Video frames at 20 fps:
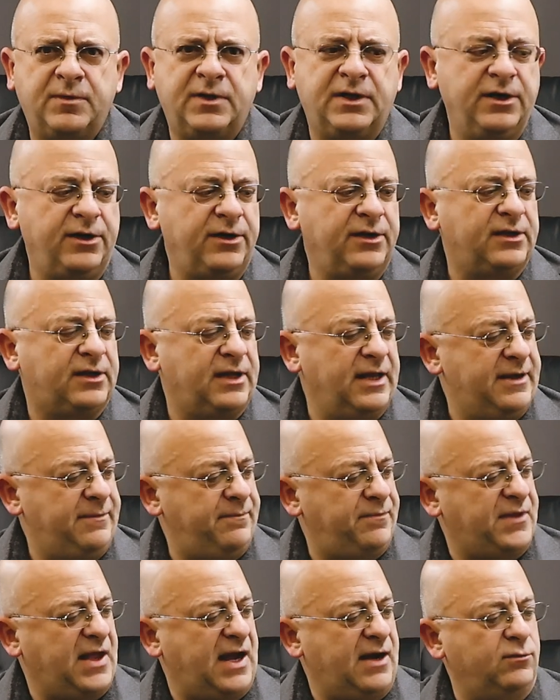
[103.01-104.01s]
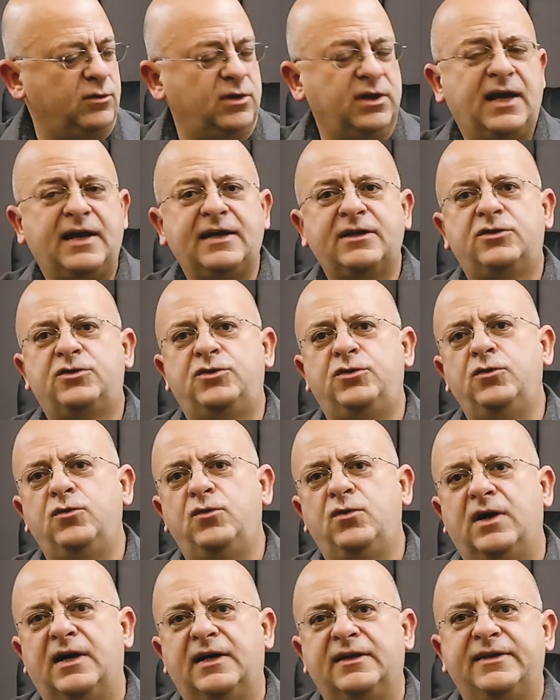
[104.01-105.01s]
Currently, I would like
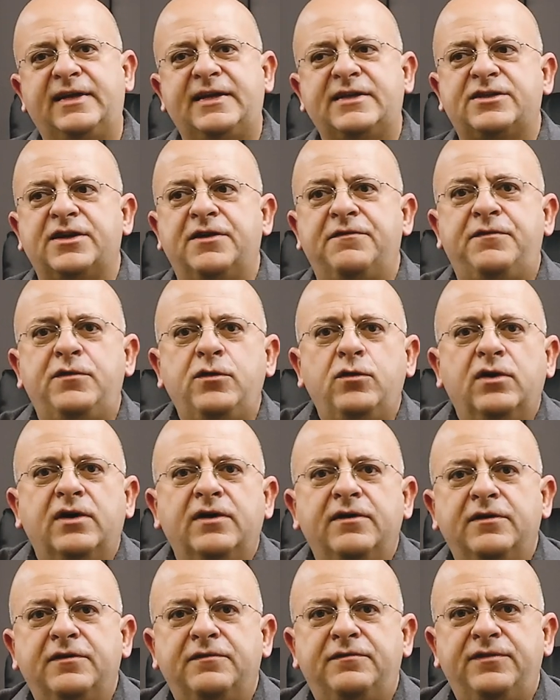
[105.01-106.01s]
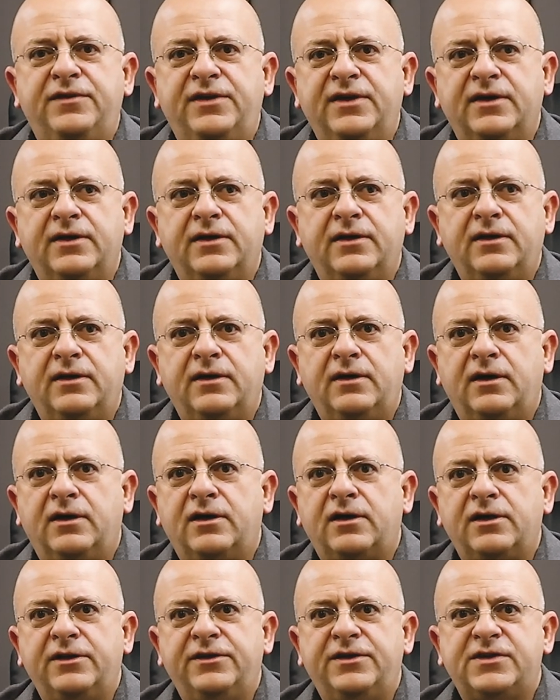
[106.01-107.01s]
to address a few of the
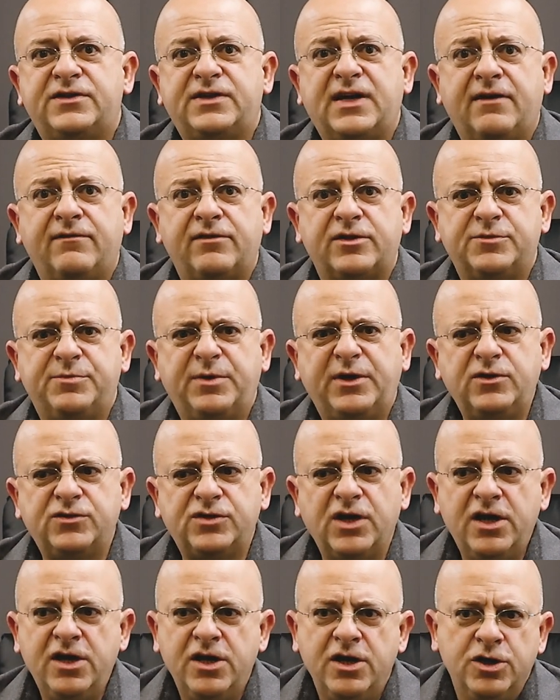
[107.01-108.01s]
early discoveries because